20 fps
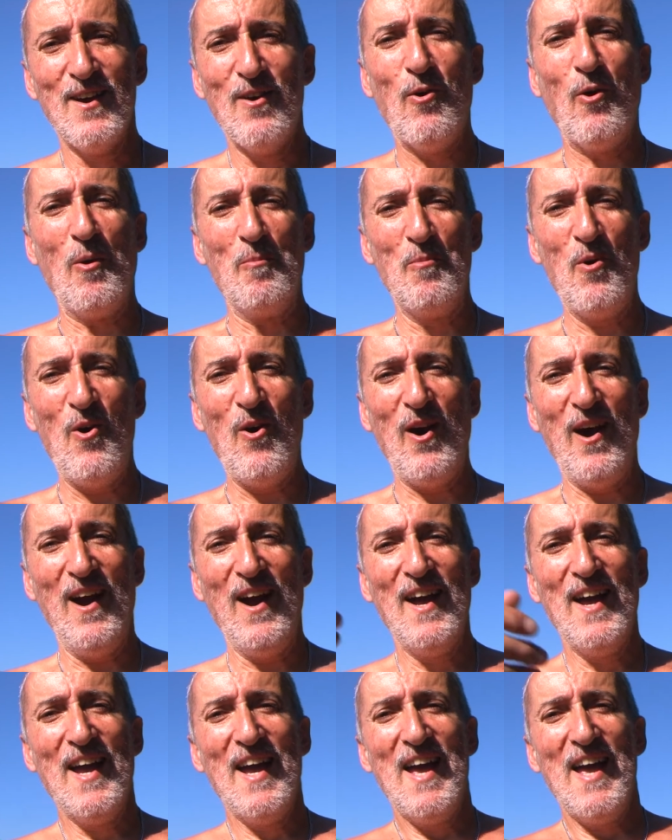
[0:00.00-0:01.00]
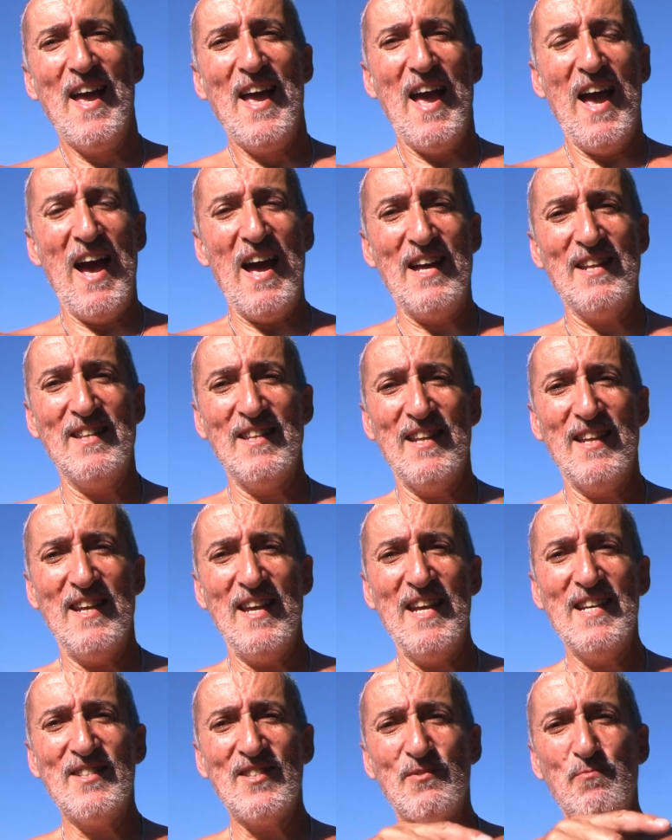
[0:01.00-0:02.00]
or more. And
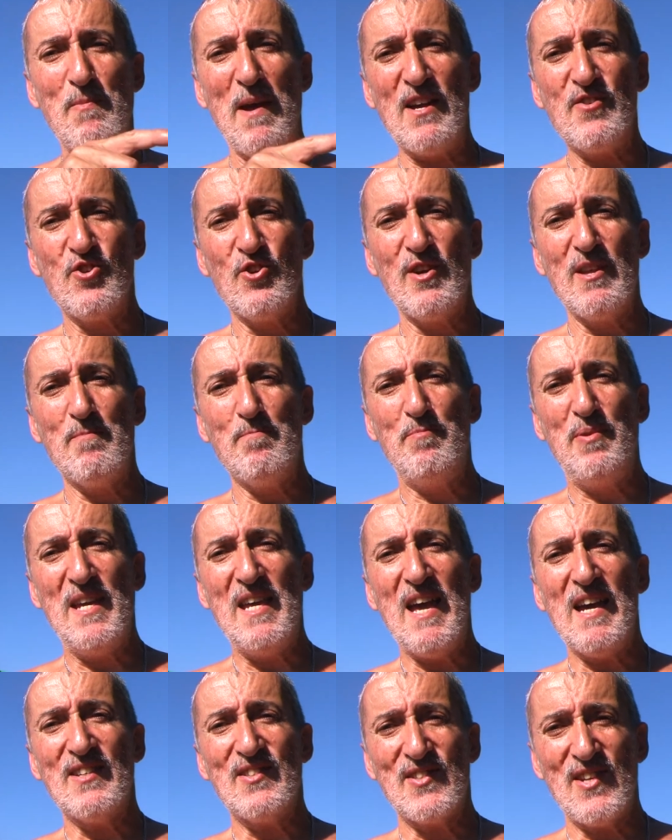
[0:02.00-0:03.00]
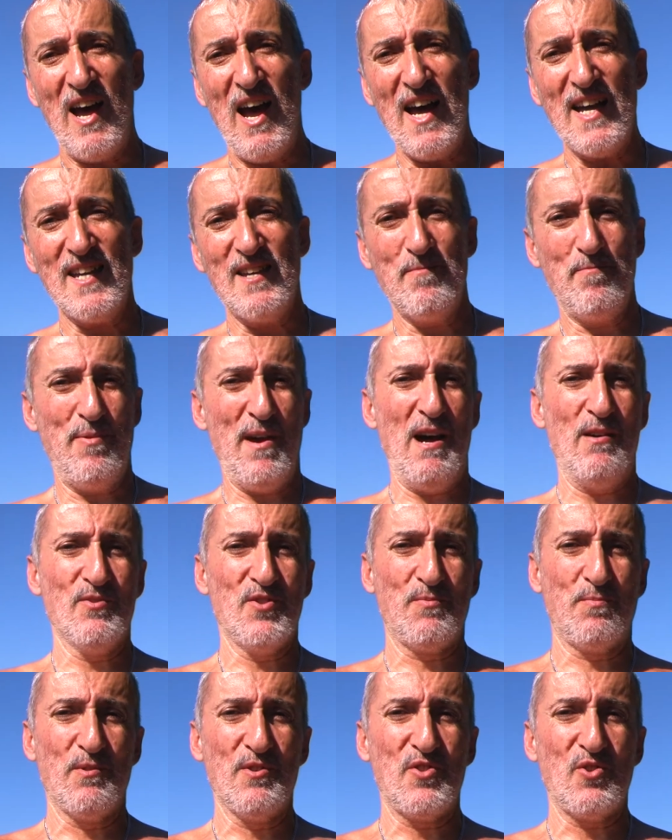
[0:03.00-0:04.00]
it's measured in PSI,
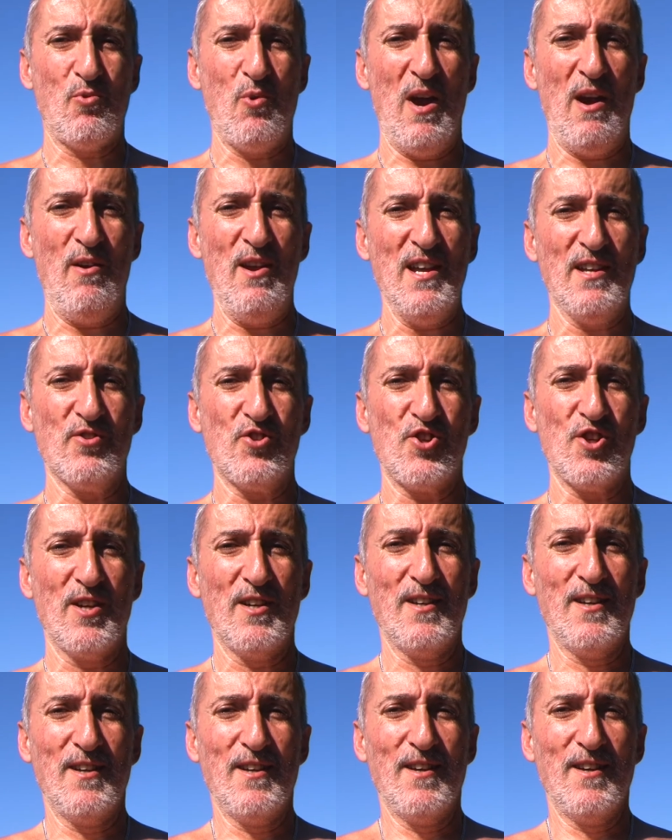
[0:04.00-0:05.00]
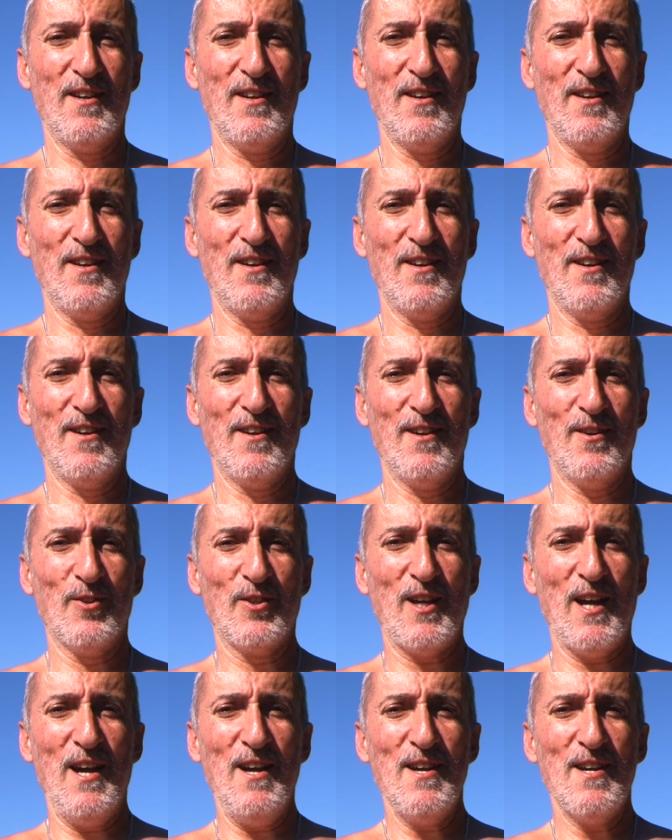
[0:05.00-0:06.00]
pounds per square inch,
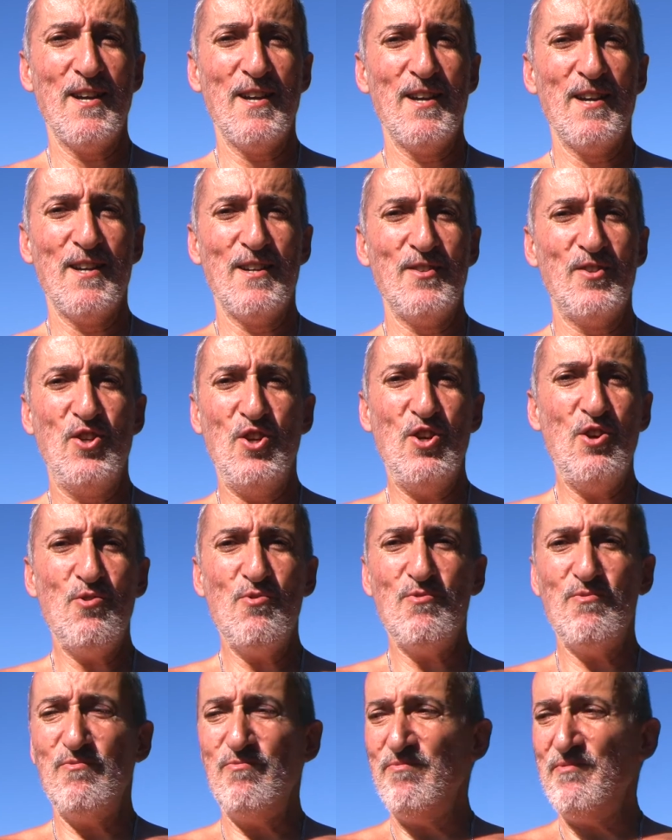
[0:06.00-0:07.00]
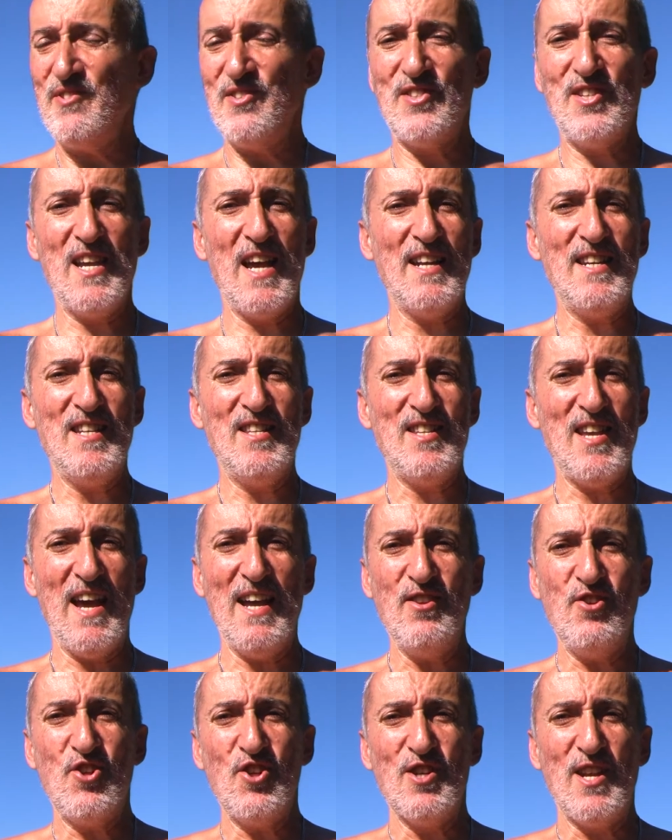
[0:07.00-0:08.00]
okay? Do you see any
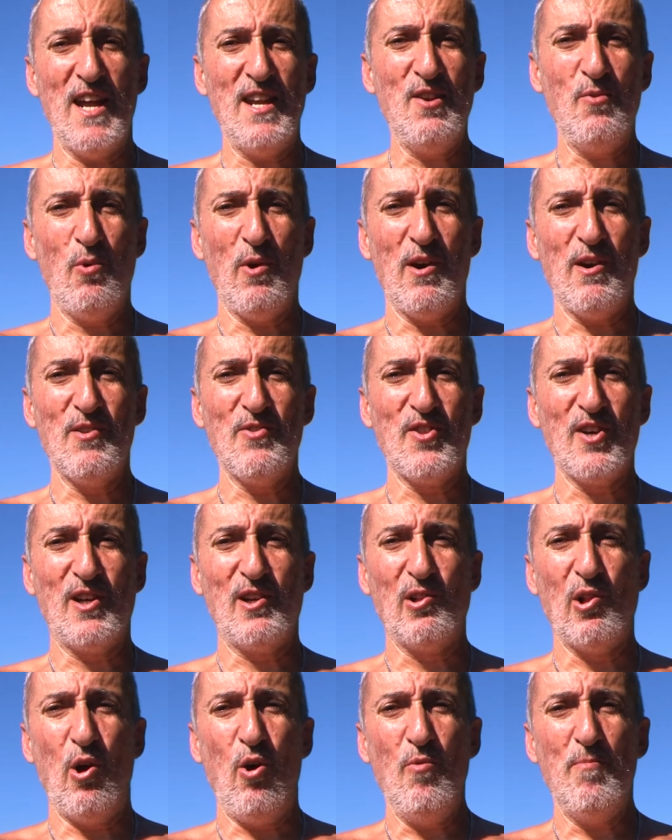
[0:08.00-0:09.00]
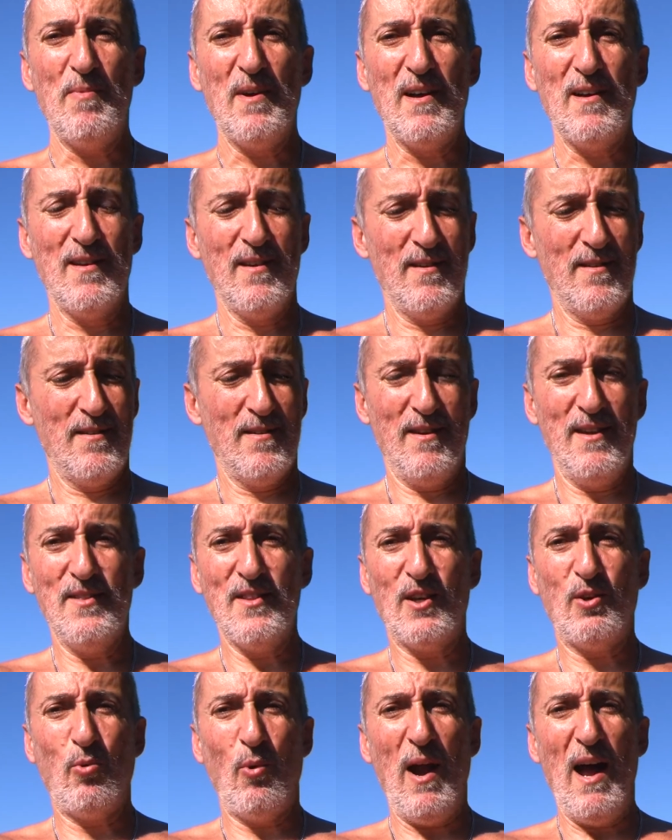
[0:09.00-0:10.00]
tension anywhere in the globe, in
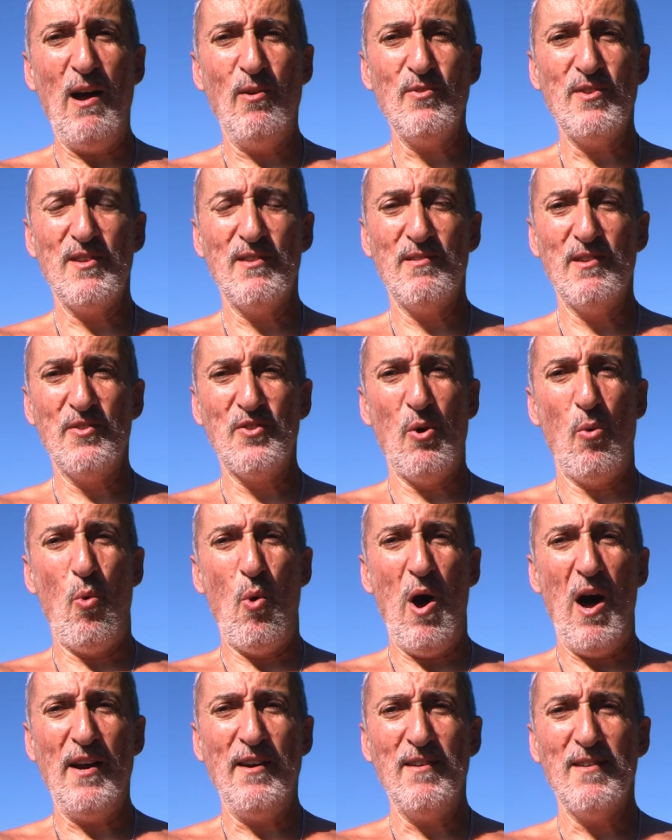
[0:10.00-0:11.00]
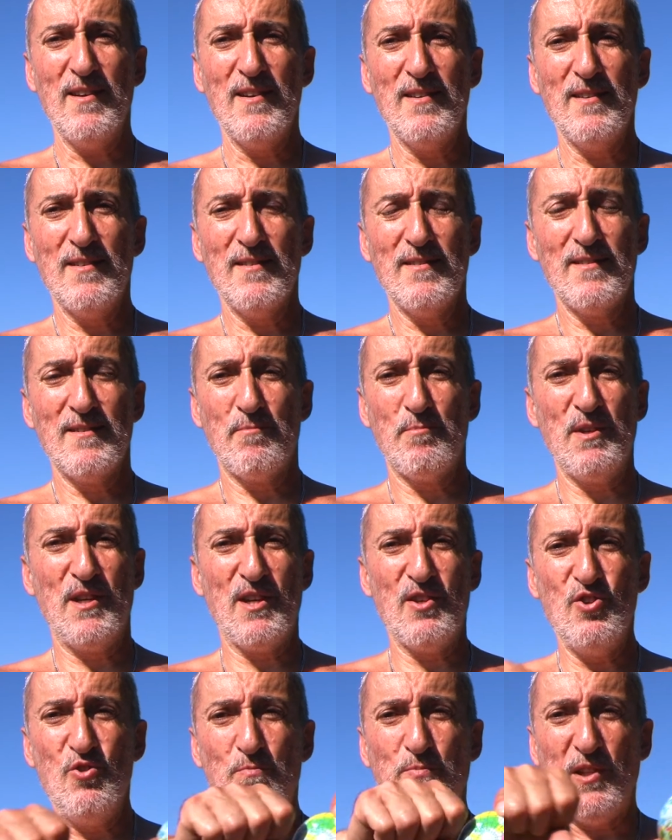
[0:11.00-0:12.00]
the ground, in the water? I mean,
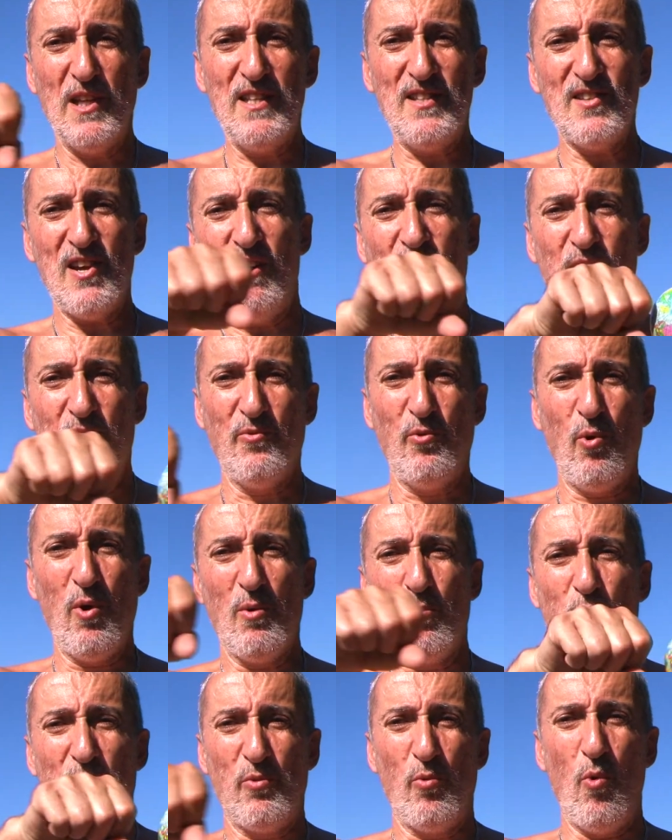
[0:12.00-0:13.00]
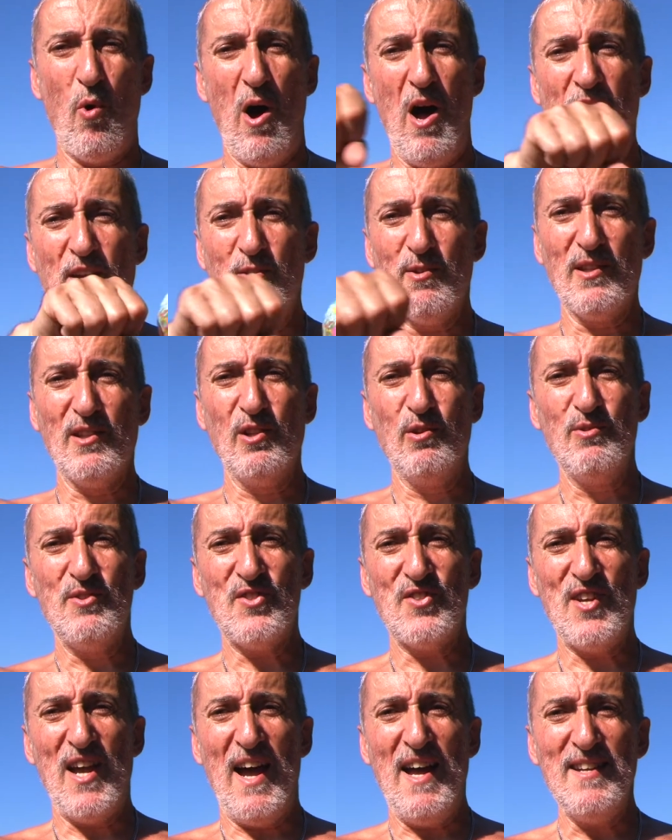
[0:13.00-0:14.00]
can you play tug of war with water and loose
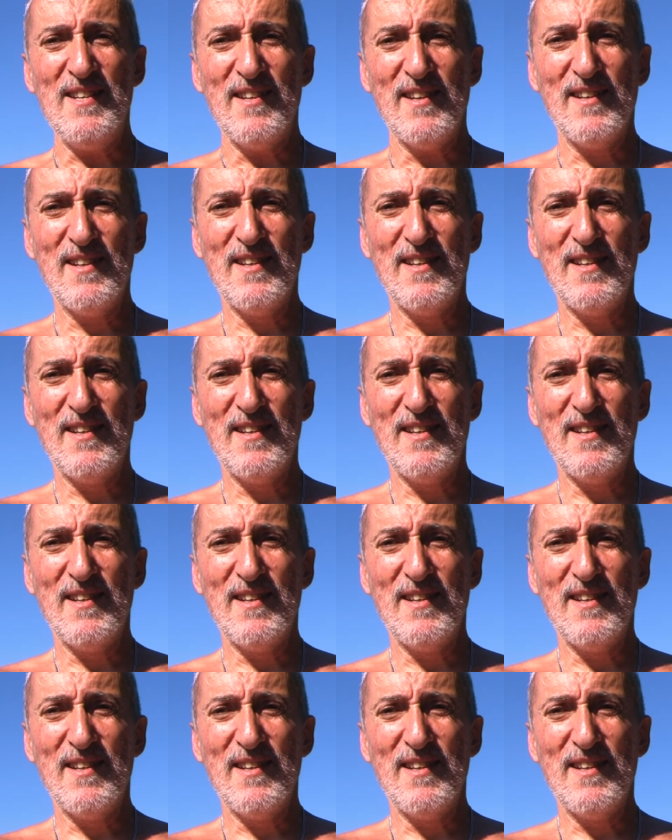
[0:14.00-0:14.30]
sand,